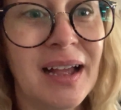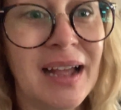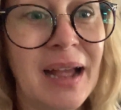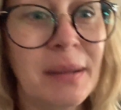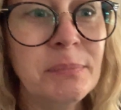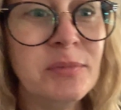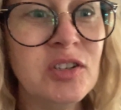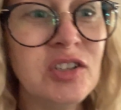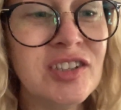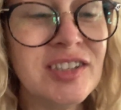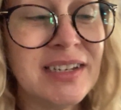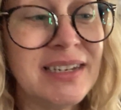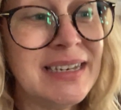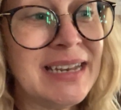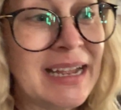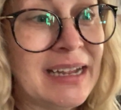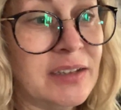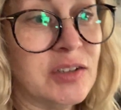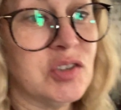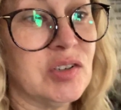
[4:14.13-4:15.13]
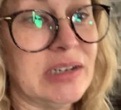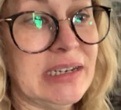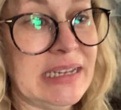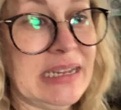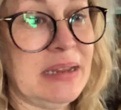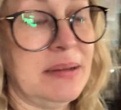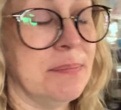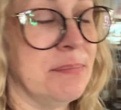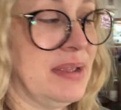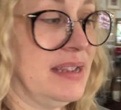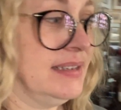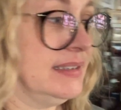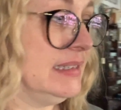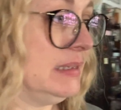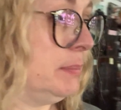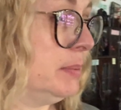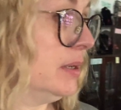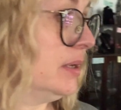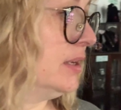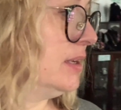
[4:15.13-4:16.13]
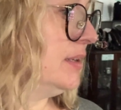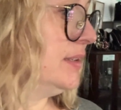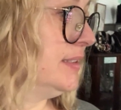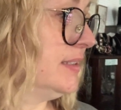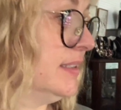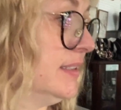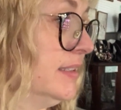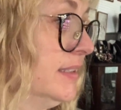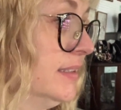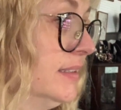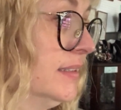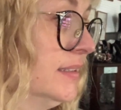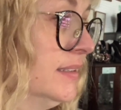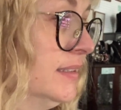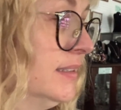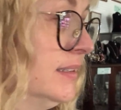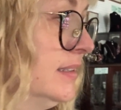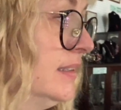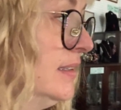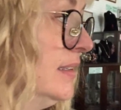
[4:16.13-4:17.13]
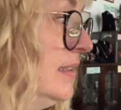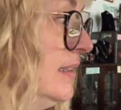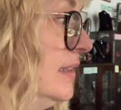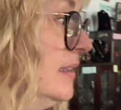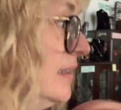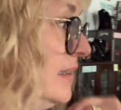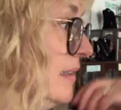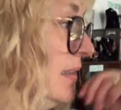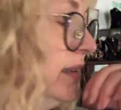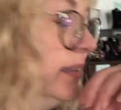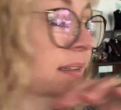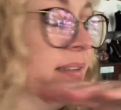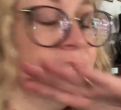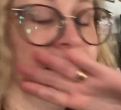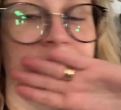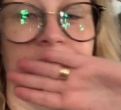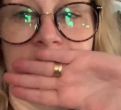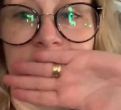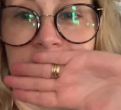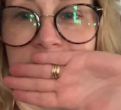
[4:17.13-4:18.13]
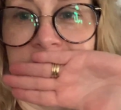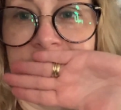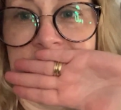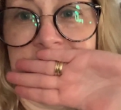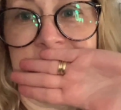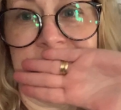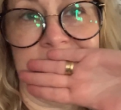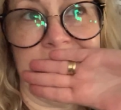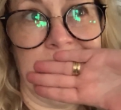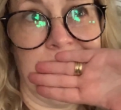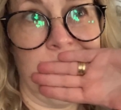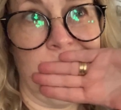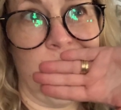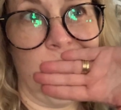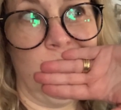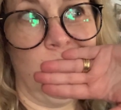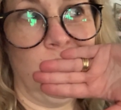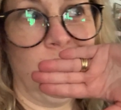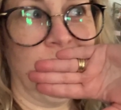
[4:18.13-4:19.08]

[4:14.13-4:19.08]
I'm just a naturally messy person. And so